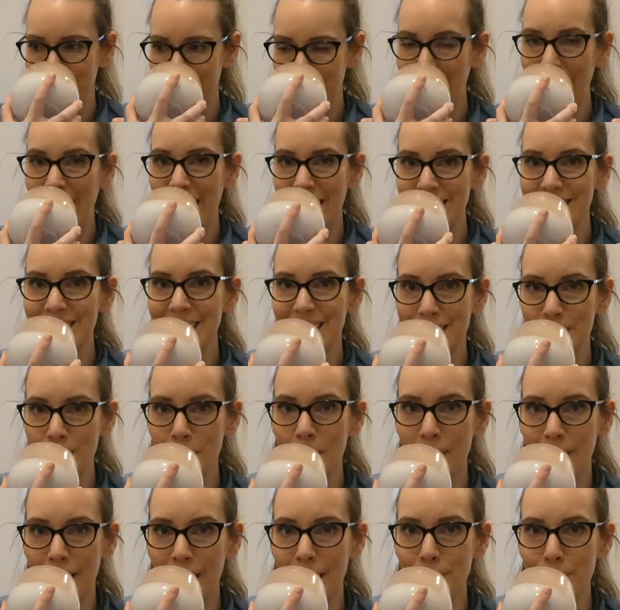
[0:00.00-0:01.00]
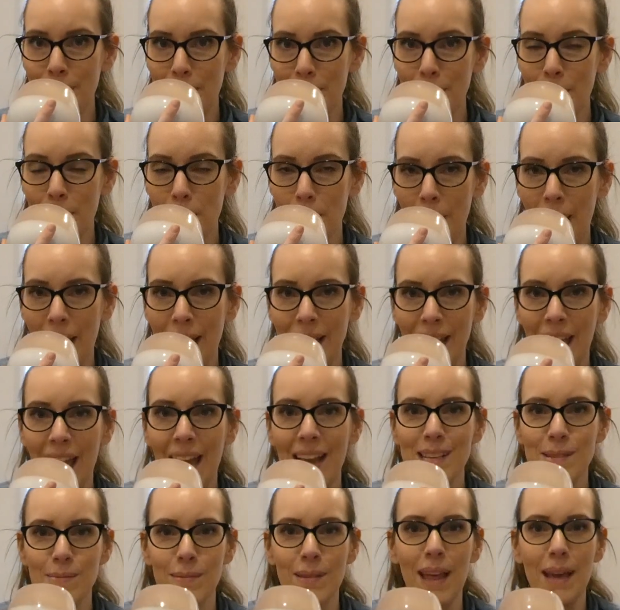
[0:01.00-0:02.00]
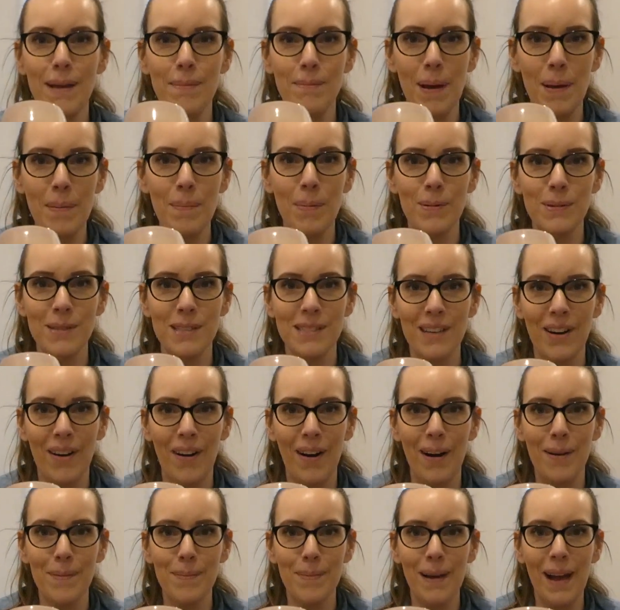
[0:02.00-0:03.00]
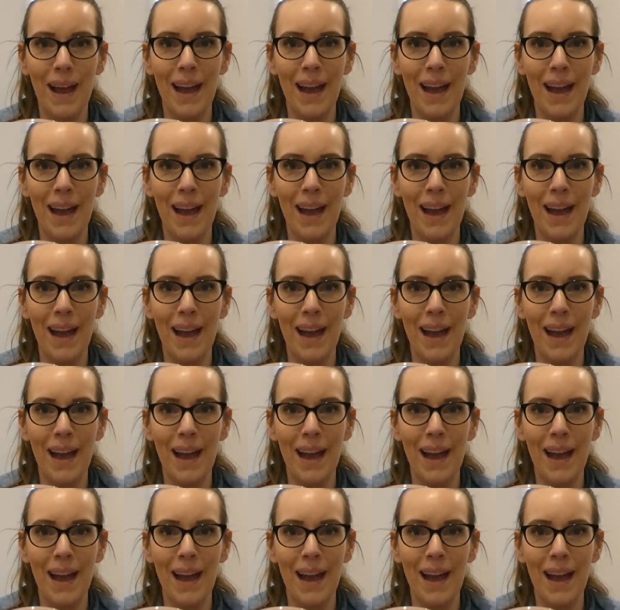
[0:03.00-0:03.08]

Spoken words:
yeah, it does smell like maple pancakes with like maple syrup